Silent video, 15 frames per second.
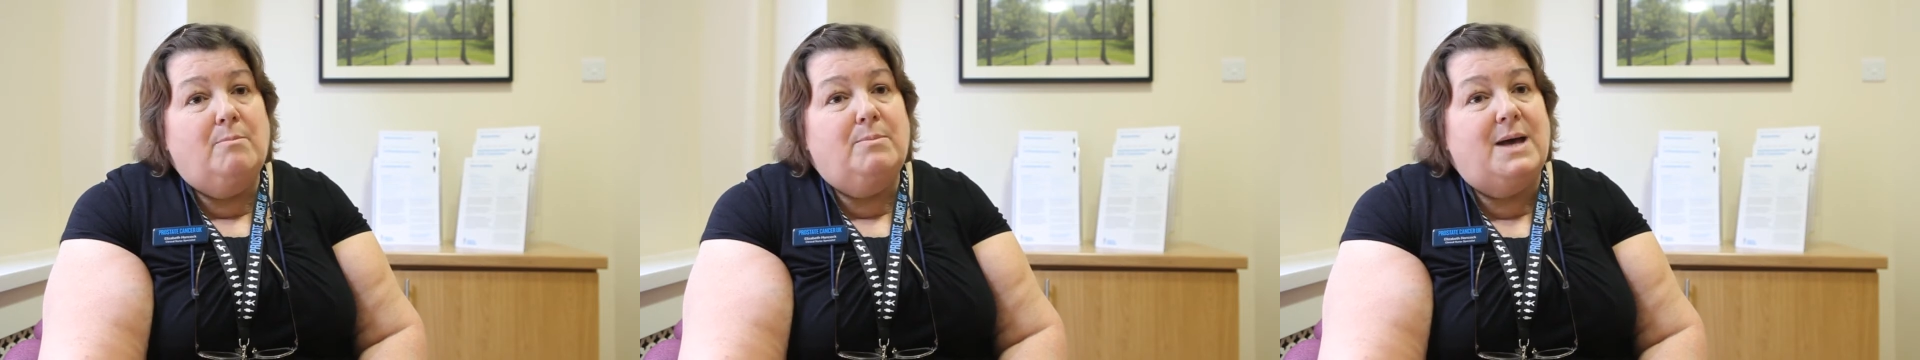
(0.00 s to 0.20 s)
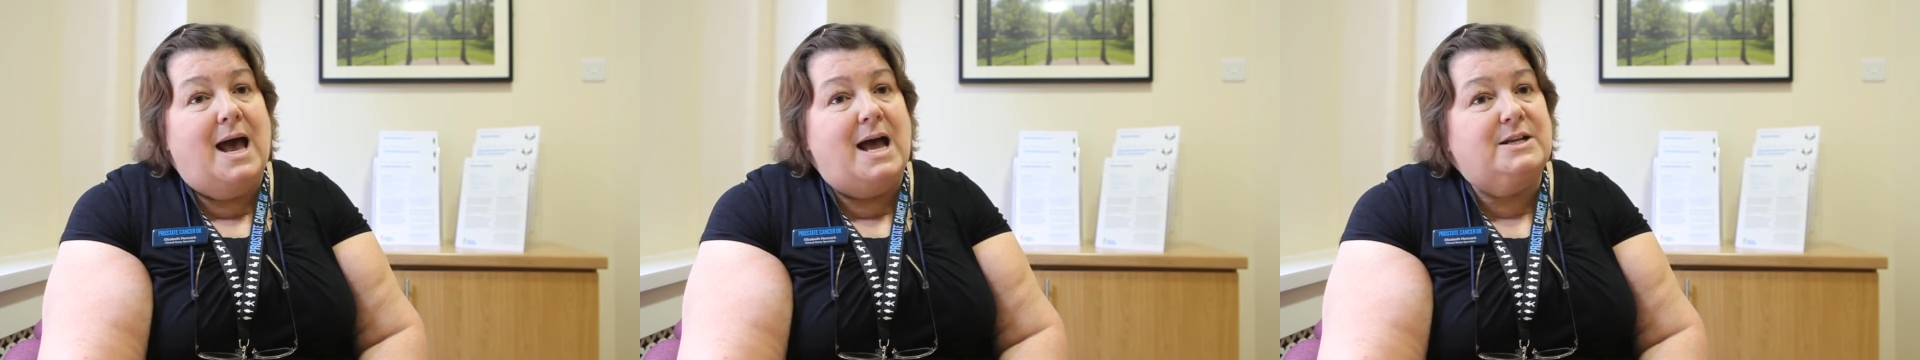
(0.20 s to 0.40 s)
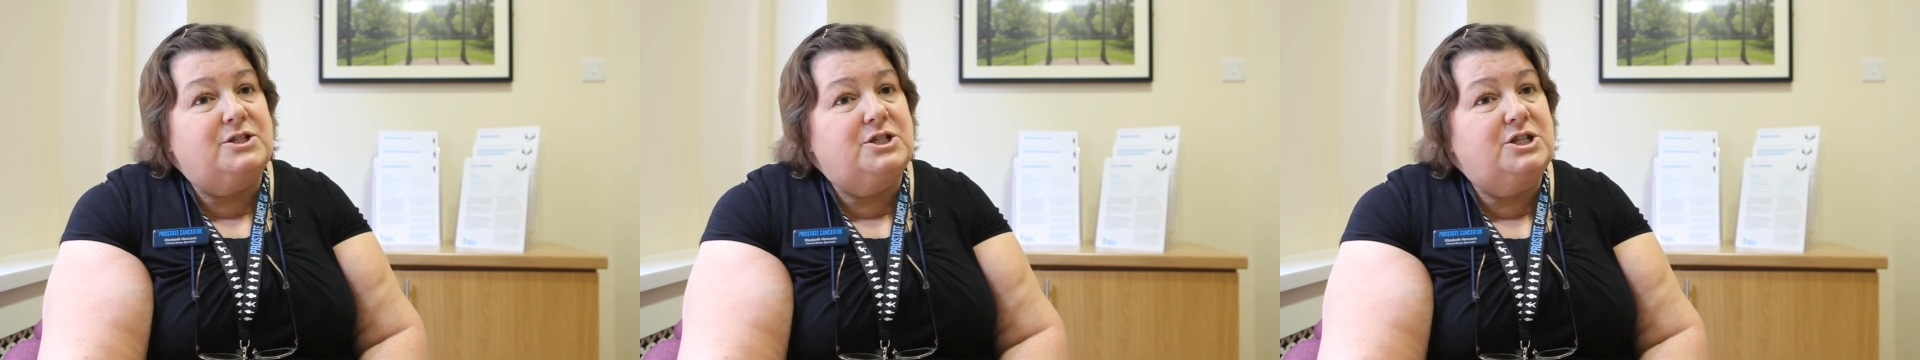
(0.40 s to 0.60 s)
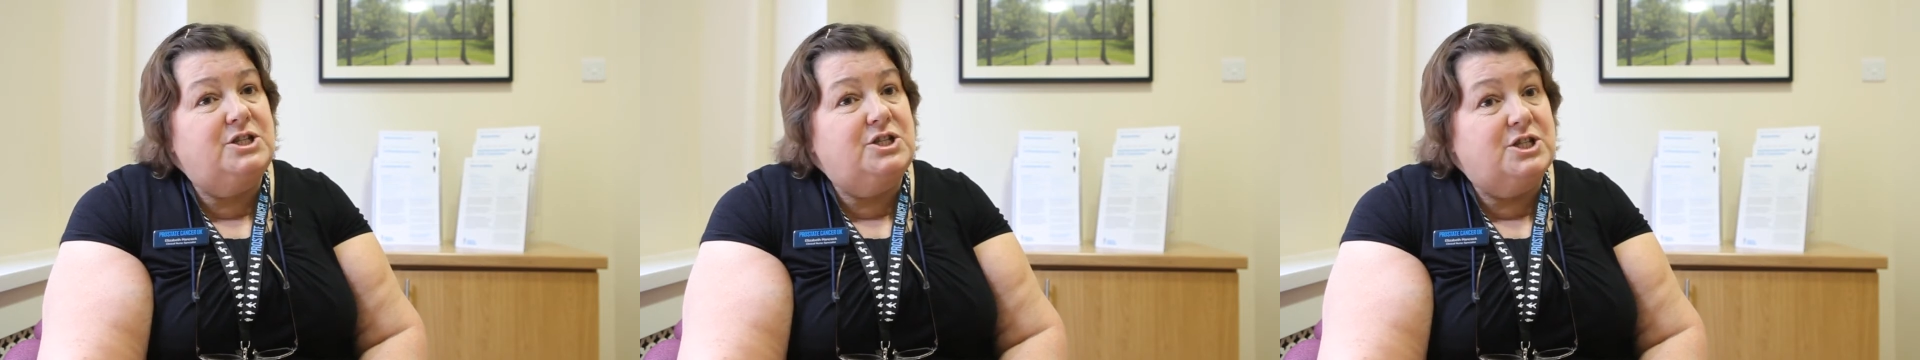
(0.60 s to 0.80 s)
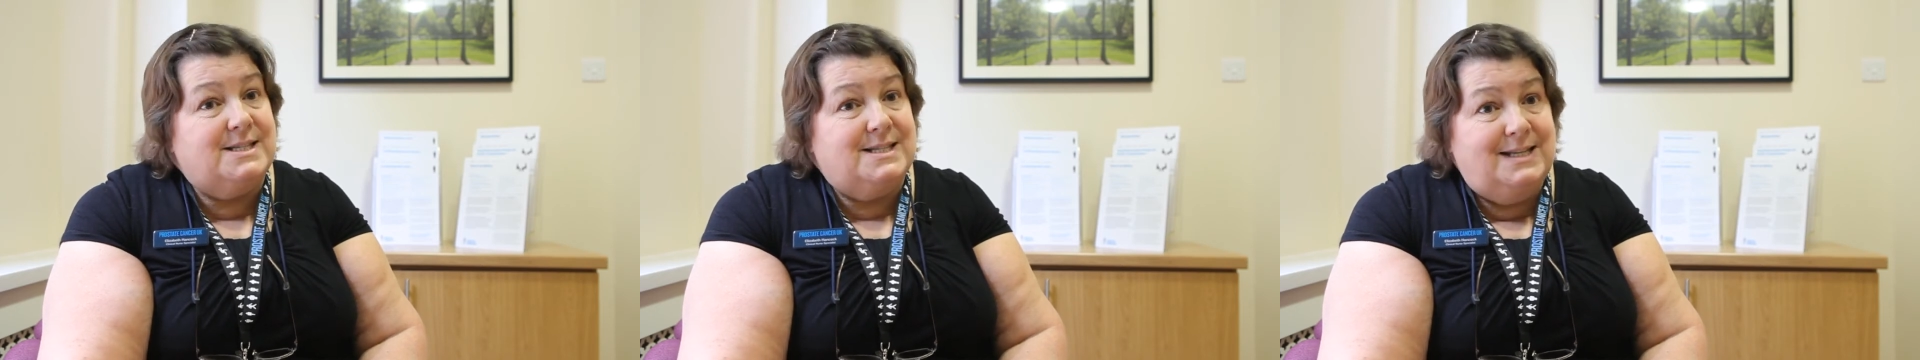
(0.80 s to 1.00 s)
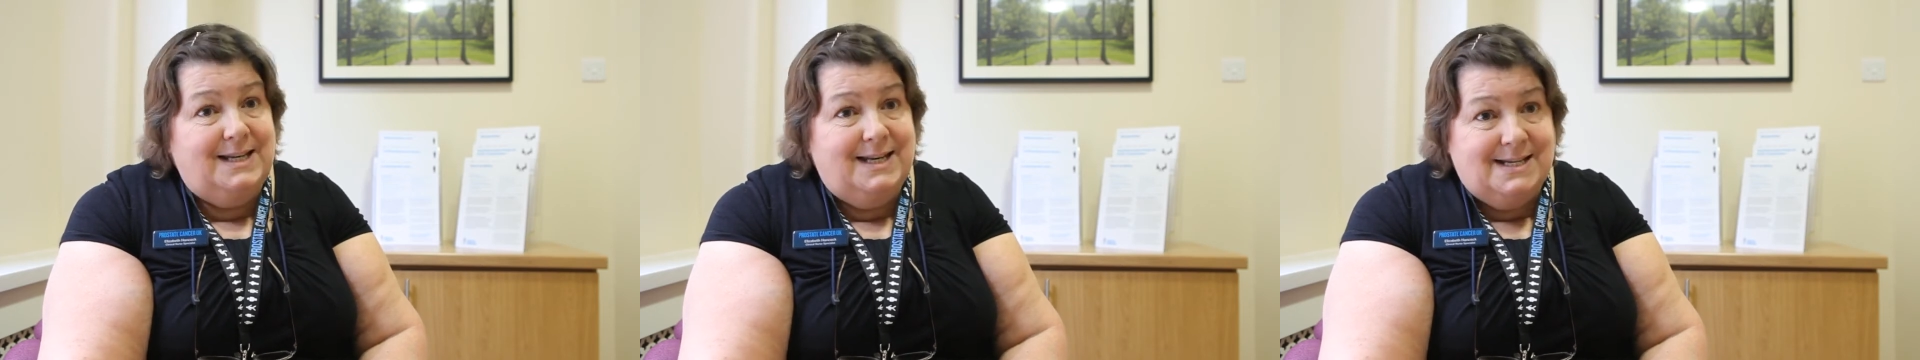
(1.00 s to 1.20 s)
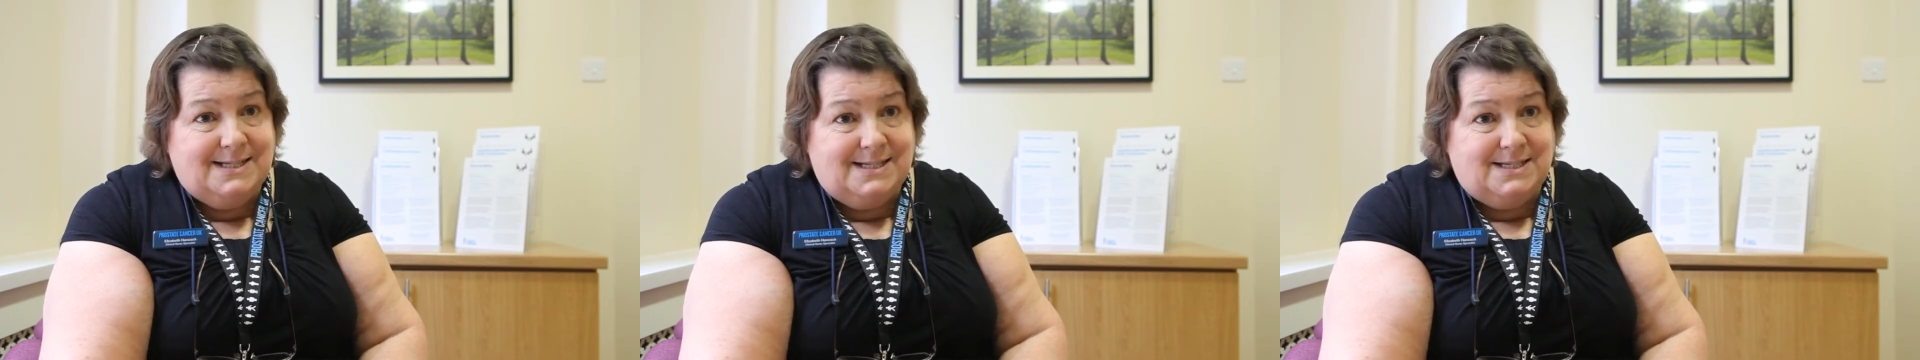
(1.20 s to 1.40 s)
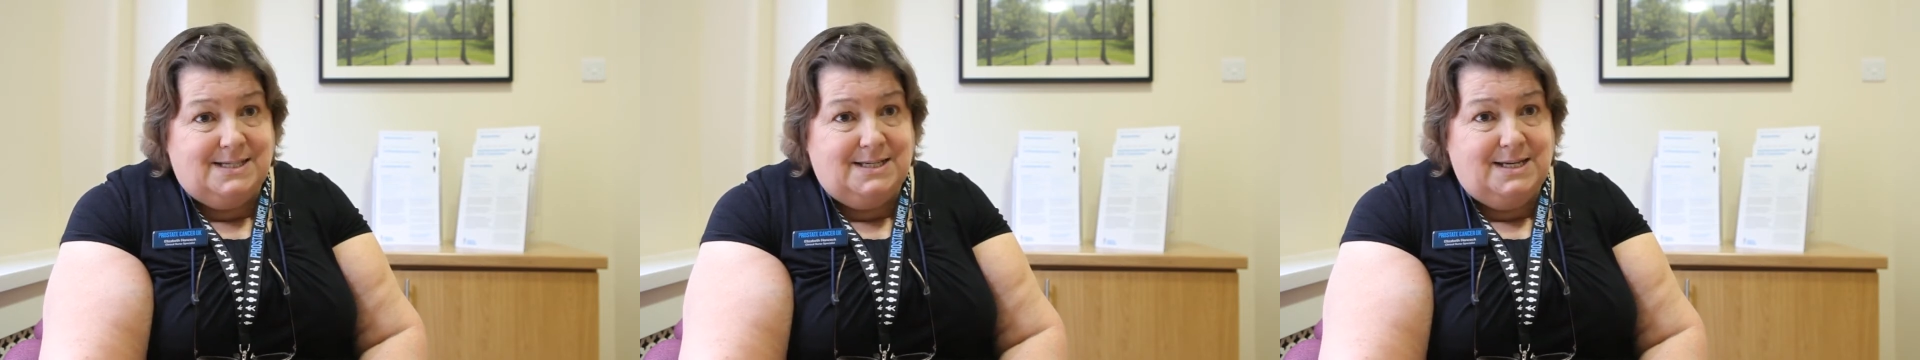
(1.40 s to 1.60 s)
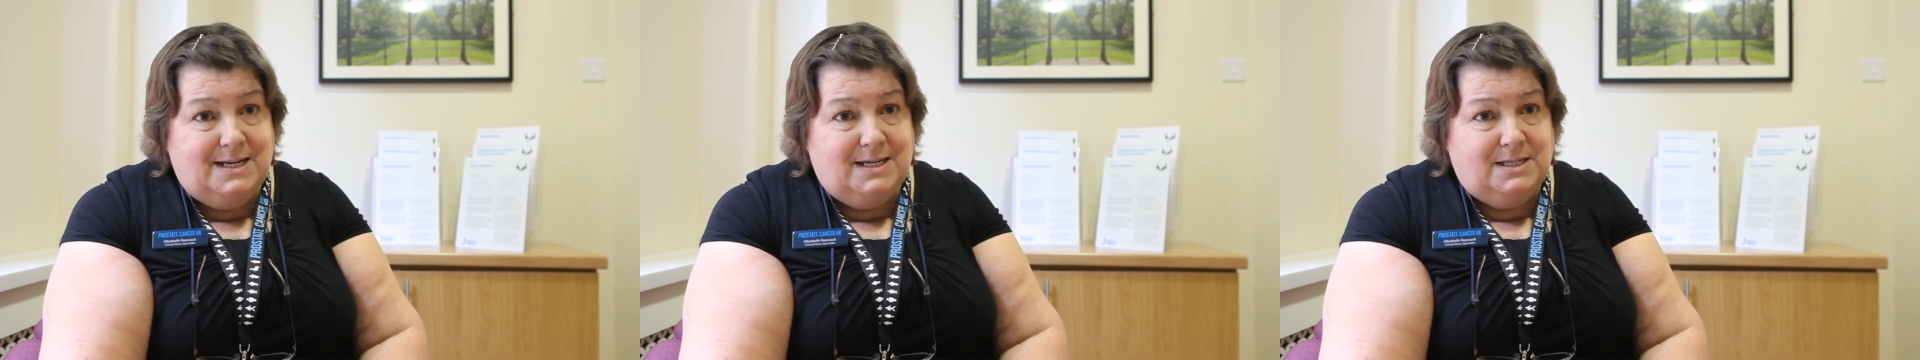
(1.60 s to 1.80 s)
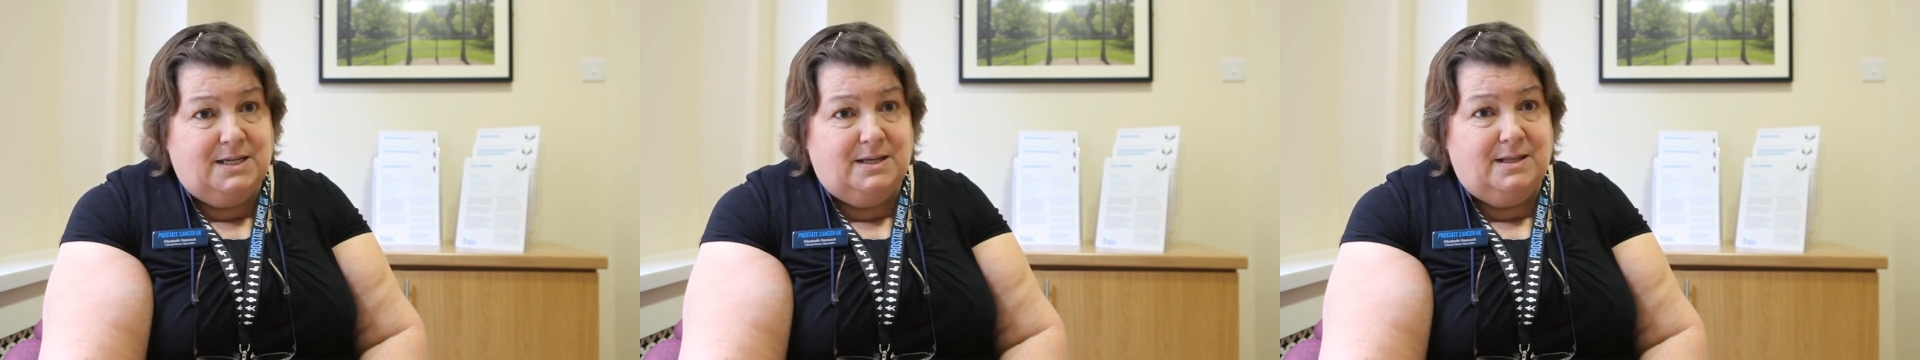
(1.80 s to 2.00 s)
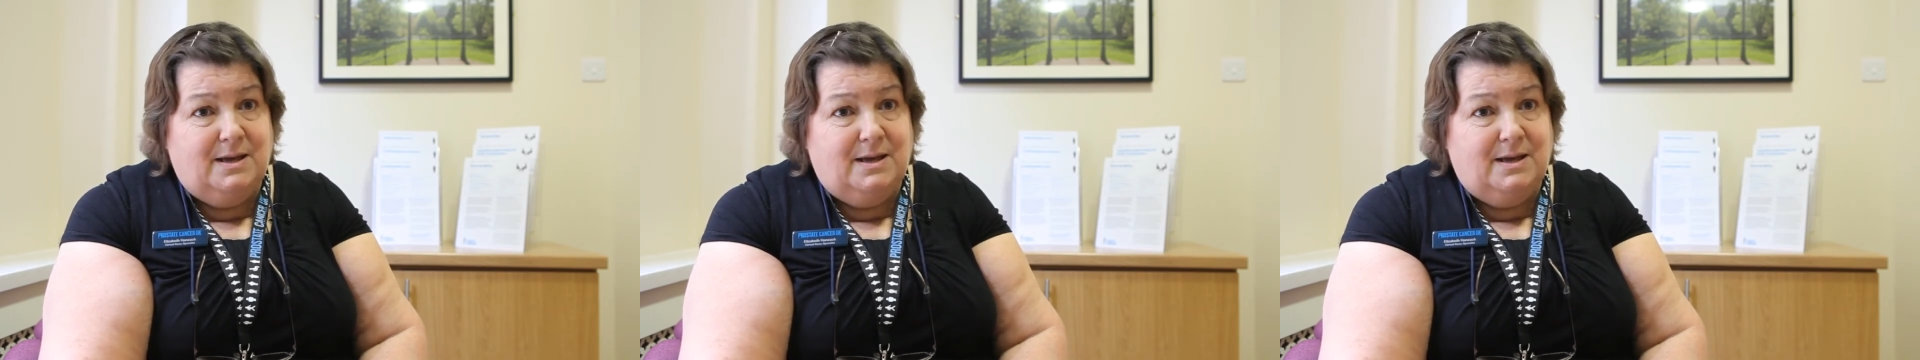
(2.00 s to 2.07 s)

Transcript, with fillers: but actually just listening to